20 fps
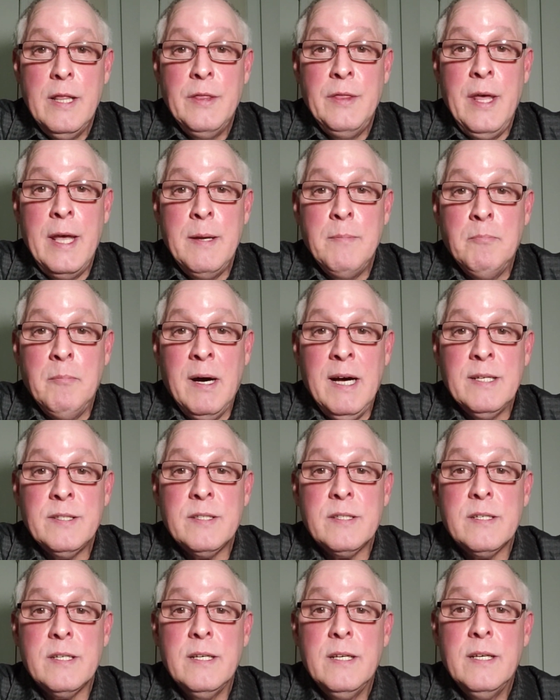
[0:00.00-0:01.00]
they
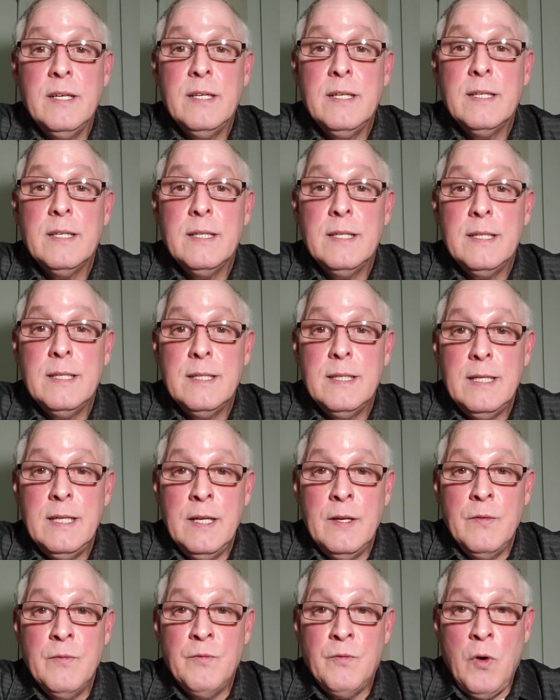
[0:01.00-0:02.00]
must
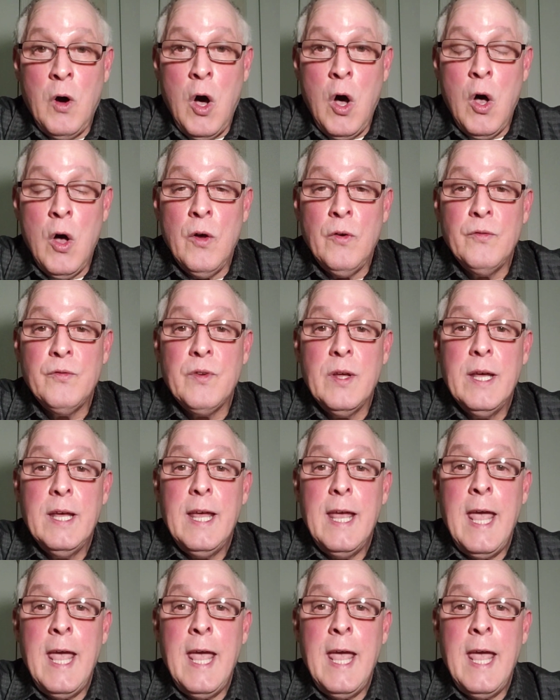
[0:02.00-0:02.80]
involve